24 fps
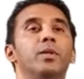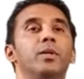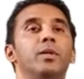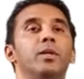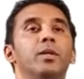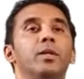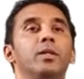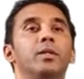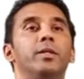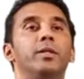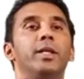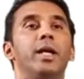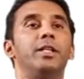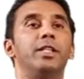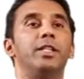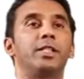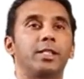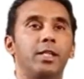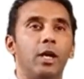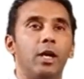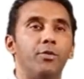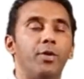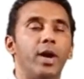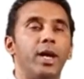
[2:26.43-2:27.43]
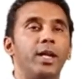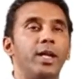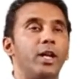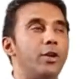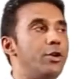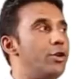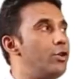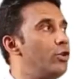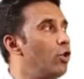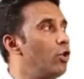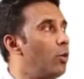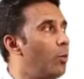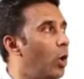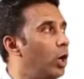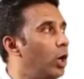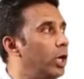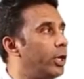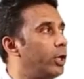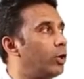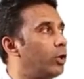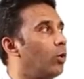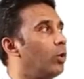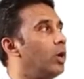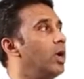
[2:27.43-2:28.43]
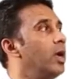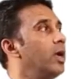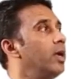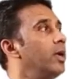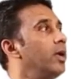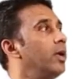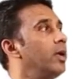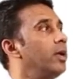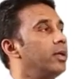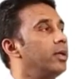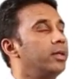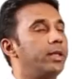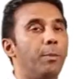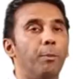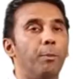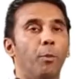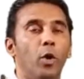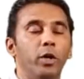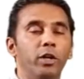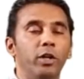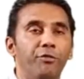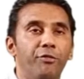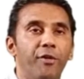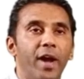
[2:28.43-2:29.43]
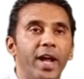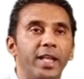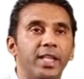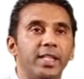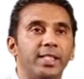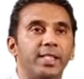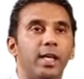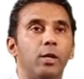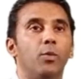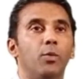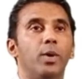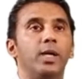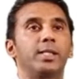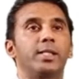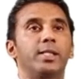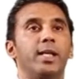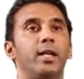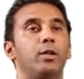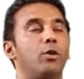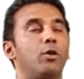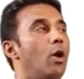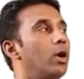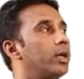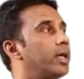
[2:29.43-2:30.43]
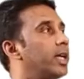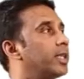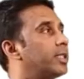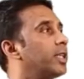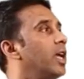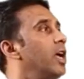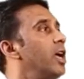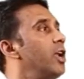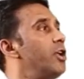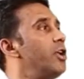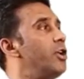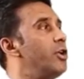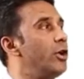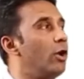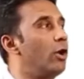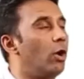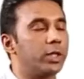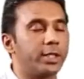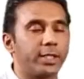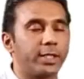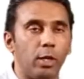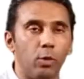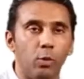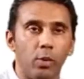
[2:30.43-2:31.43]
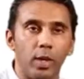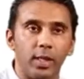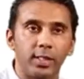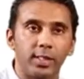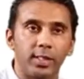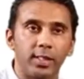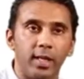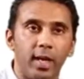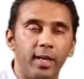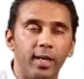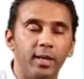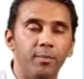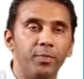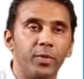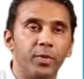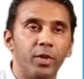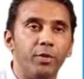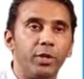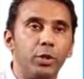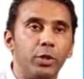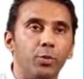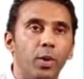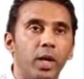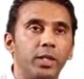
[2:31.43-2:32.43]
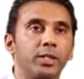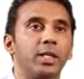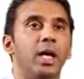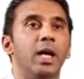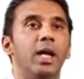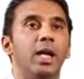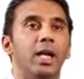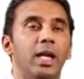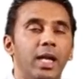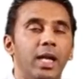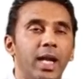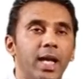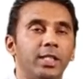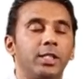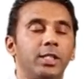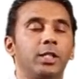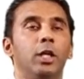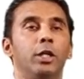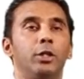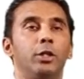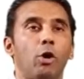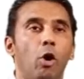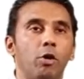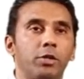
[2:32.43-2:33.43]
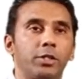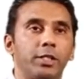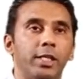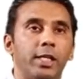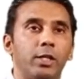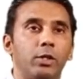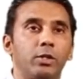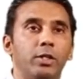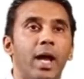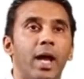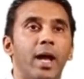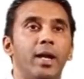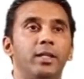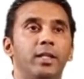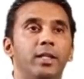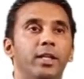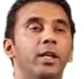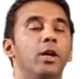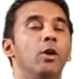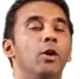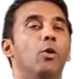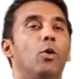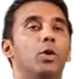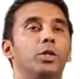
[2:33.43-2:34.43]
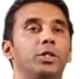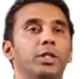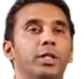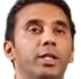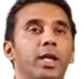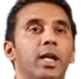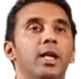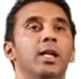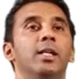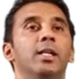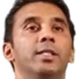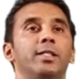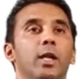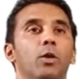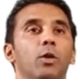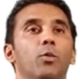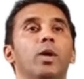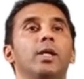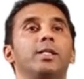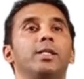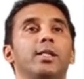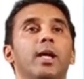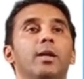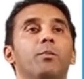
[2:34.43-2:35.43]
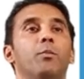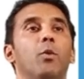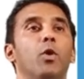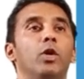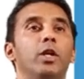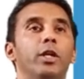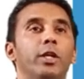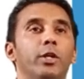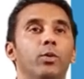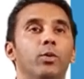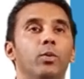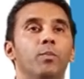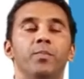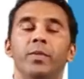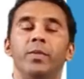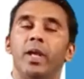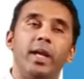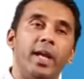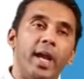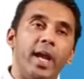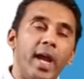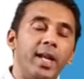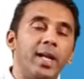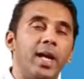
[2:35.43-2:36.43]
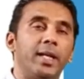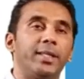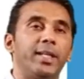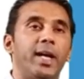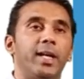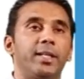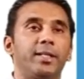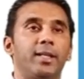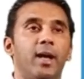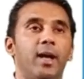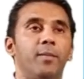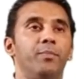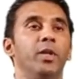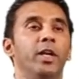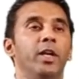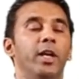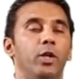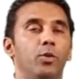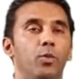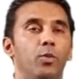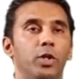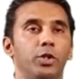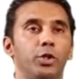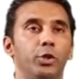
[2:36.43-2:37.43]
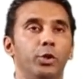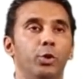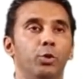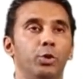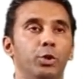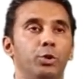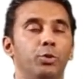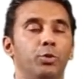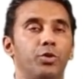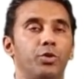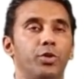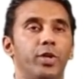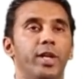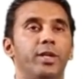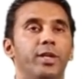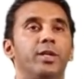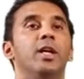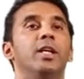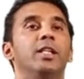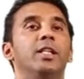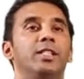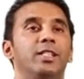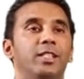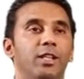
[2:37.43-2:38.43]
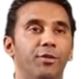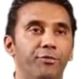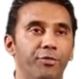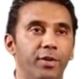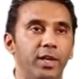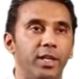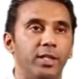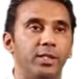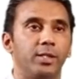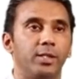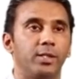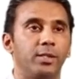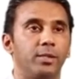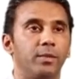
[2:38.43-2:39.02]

they discovered a new molecule. They modified the Salvarsan called as Neosalvarsan, which was less toxic than the original Salvarsan molecule. Again at that time, it was used to treat syphilis.